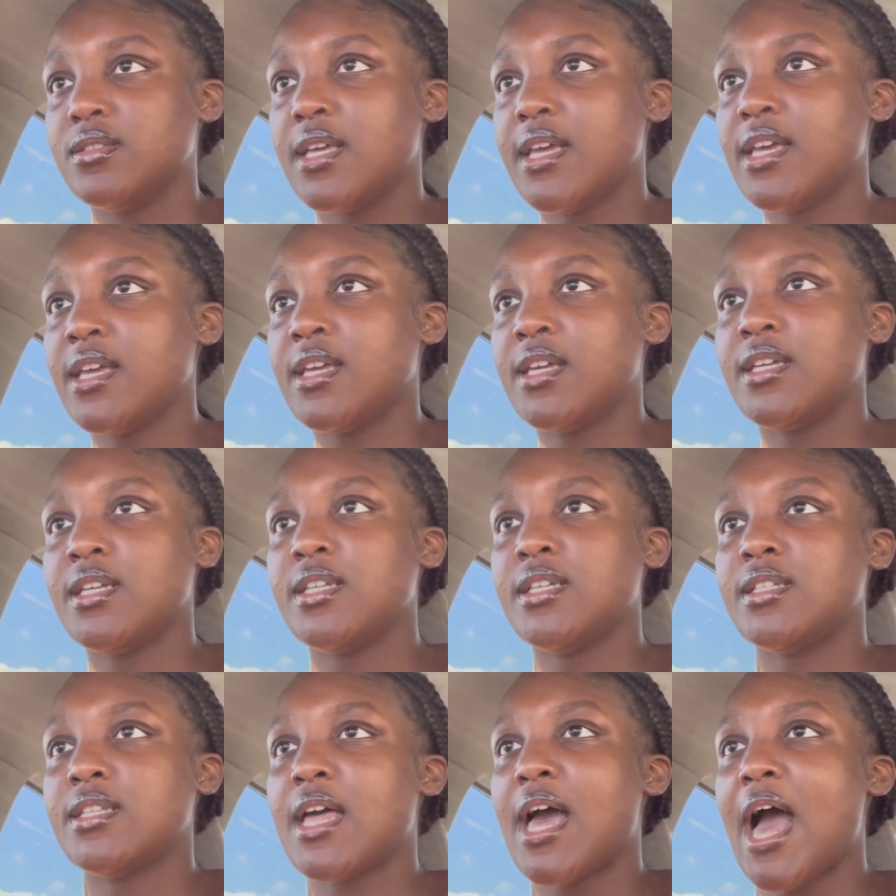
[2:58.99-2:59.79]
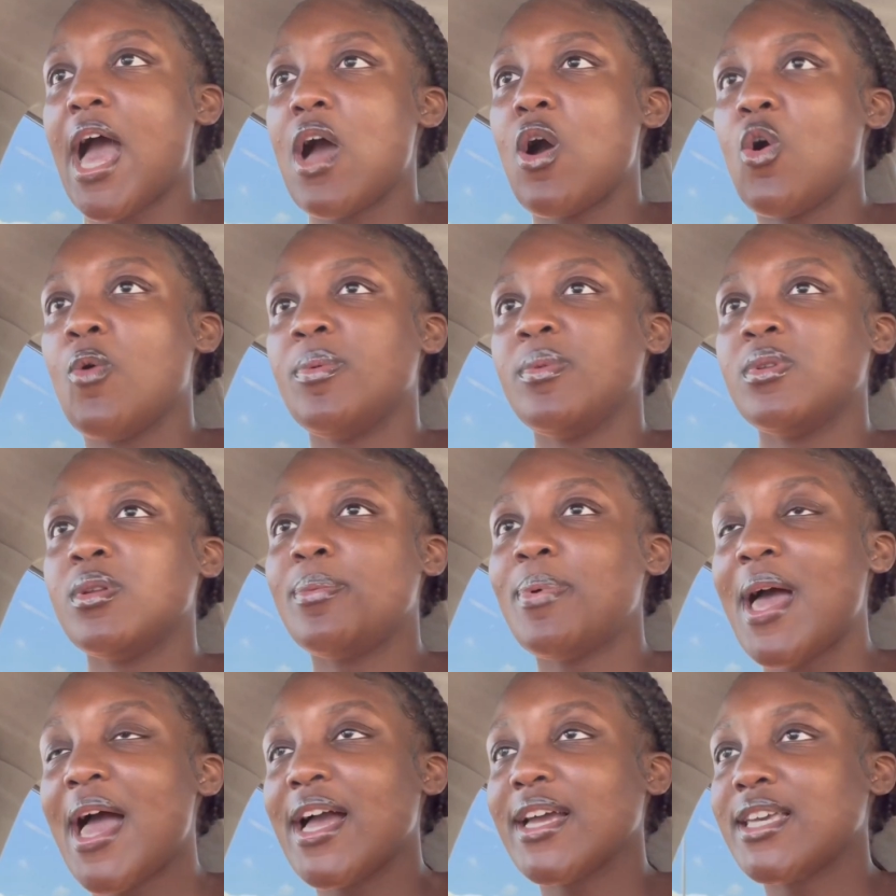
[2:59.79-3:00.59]
Then I opened the
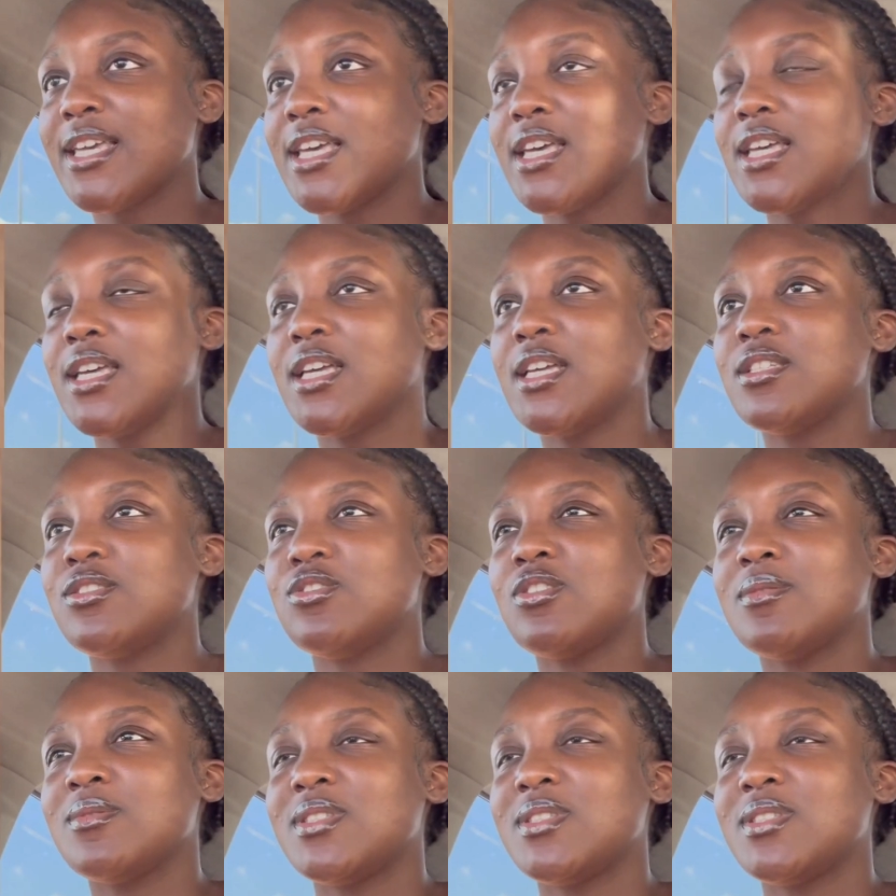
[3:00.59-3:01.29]
package, you know what